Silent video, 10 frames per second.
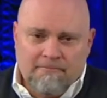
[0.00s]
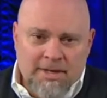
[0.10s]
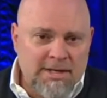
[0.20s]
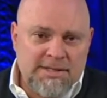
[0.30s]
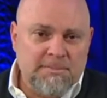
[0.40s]

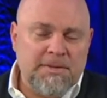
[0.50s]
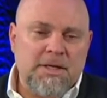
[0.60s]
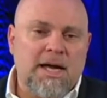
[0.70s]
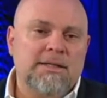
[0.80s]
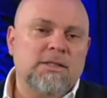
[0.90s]
it is simply the
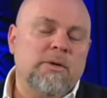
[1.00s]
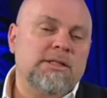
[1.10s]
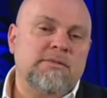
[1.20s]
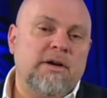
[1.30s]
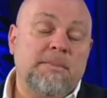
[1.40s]

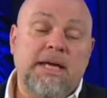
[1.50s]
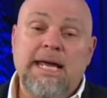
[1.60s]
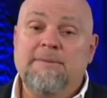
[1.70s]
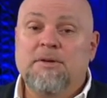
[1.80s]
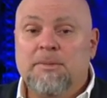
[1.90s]
consequence of our
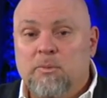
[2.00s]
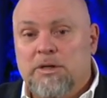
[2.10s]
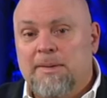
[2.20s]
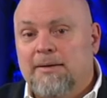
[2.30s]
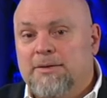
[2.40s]
behavior, but what
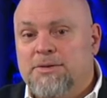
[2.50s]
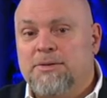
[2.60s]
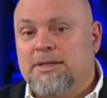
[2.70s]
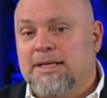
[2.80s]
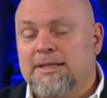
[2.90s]
about those
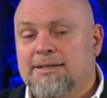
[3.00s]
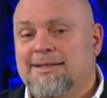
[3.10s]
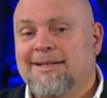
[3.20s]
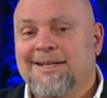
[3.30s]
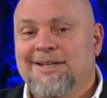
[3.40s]
little kids,
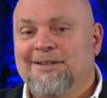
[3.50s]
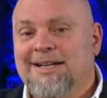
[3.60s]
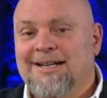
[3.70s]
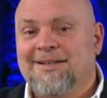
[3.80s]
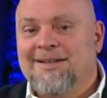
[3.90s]

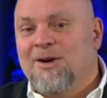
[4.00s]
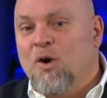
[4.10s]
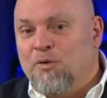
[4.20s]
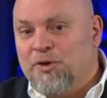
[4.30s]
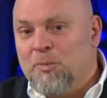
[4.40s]
right?
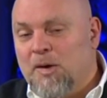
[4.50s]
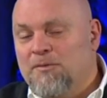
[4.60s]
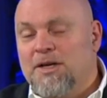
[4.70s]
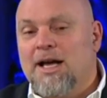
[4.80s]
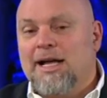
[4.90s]
Over and above
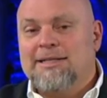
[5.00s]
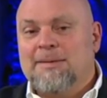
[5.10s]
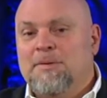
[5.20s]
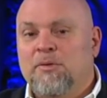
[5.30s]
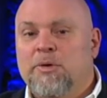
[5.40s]
the
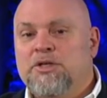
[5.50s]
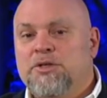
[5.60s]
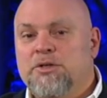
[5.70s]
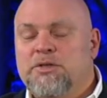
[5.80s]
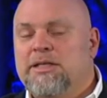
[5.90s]
concept of
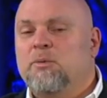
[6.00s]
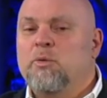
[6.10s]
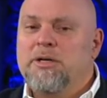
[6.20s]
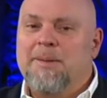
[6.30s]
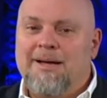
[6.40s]
original sin,
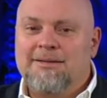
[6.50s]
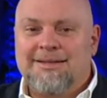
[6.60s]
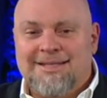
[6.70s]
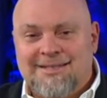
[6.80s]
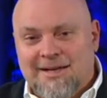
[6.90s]
what
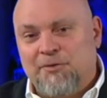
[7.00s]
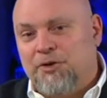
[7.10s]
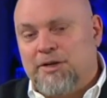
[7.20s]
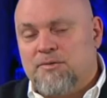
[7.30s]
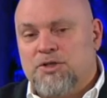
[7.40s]
about the
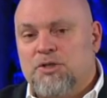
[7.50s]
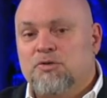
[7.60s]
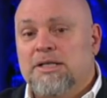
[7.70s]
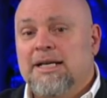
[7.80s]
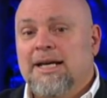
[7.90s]
suffering of
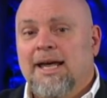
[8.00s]
children?